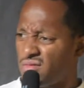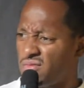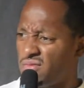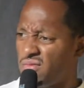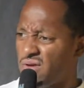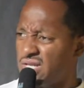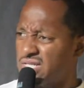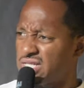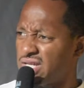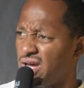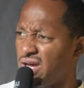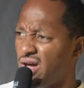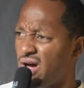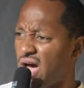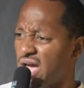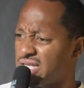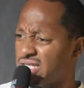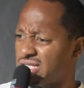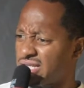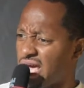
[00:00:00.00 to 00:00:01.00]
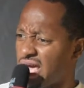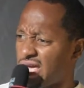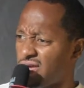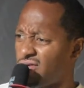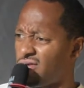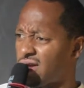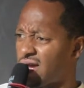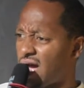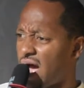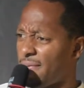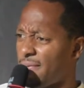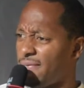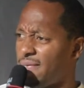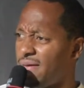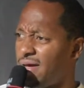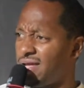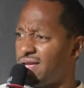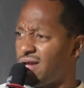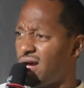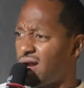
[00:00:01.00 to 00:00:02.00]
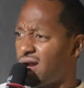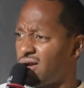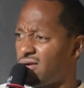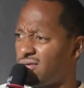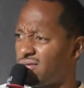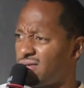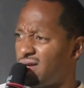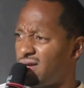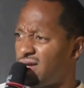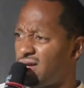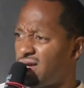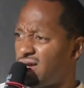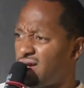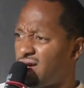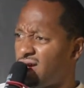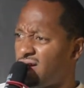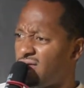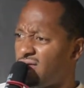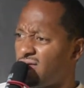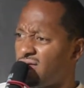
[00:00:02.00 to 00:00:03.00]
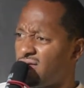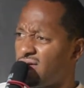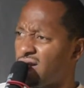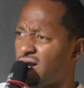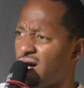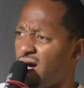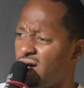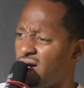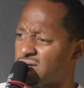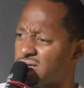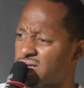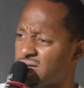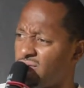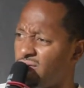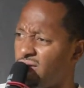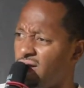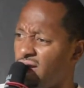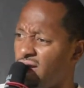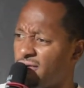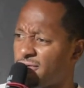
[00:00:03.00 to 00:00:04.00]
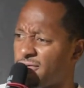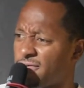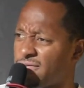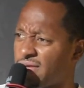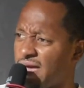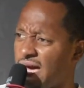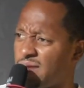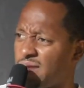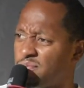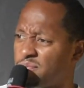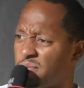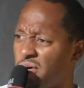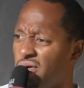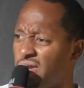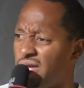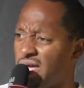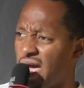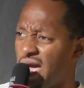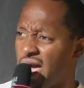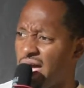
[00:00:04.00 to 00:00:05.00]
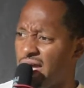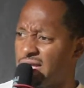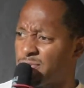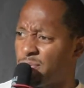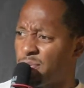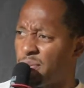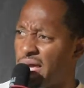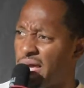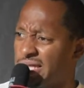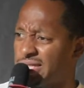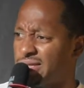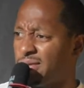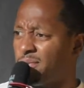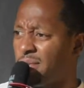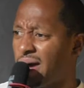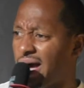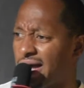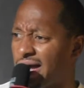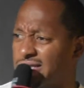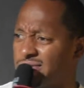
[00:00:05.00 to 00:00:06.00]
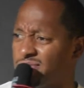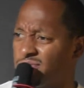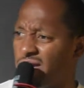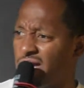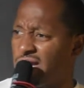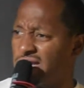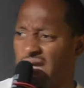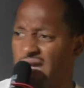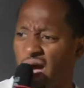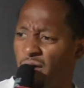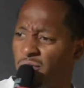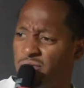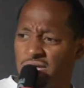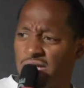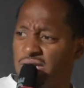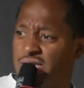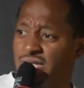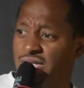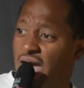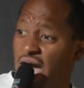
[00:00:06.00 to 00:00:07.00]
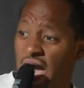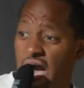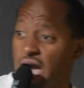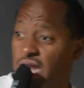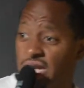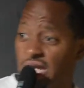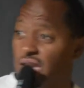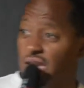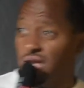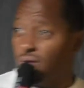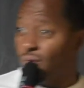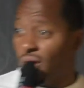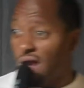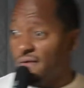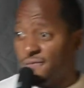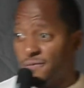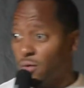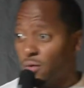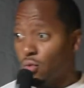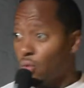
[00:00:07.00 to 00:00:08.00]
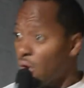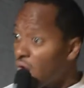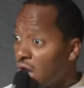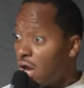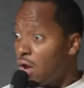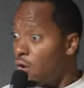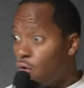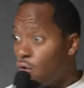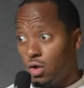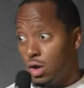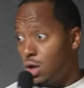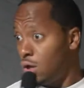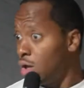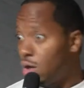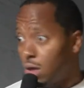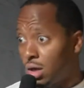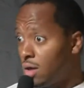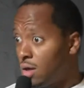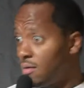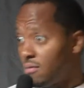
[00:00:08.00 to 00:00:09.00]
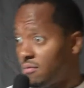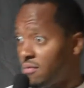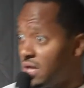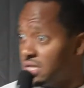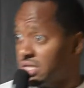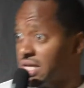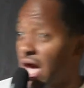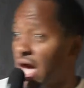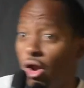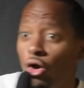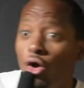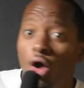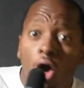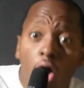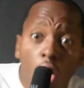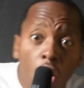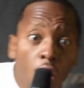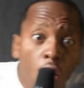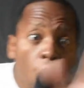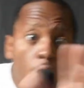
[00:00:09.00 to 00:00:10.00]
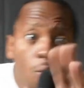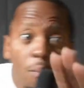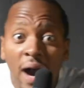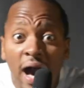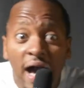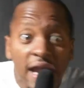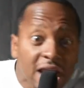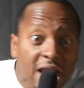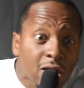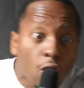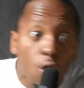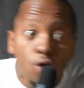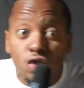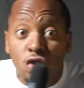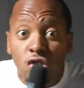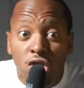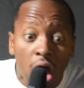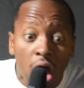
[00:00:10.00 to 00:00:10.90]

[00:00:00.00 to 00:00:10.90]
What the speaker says: Bitch, hold on, I just gave you a compliment and y'all gon' throw some what, flat booty ass pizza box, bitch. I was just lying anyway, for real. Bitch got her whole body lotion